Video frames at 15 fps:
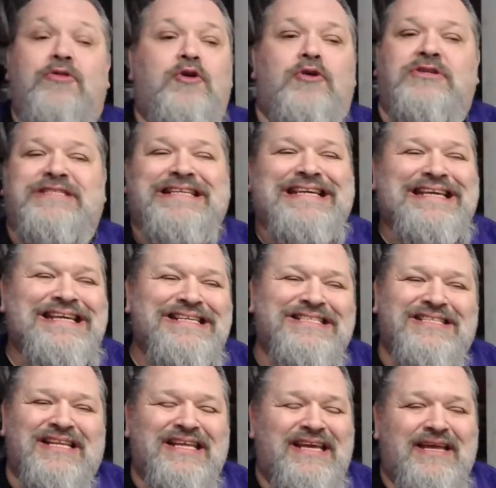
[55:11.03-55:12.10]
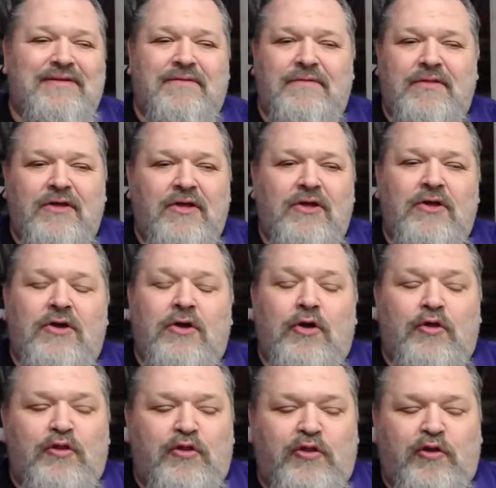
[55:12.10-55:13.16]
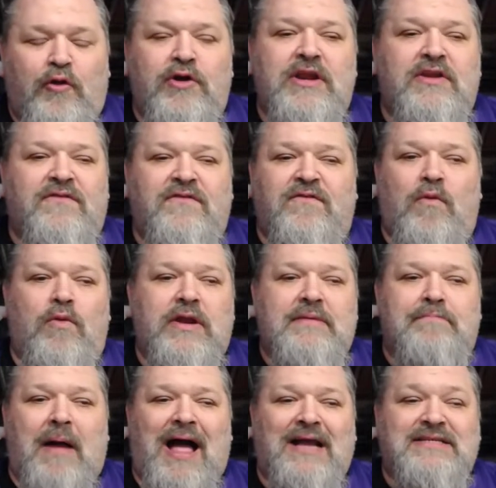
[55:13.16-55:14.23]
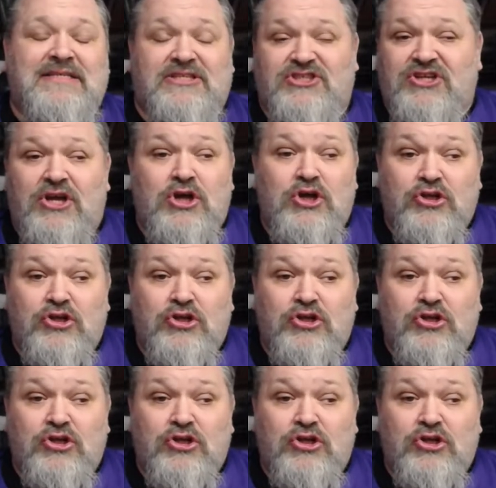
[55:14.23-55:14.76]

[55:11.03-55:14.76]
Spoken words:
There's easily 30 to 40 boxes,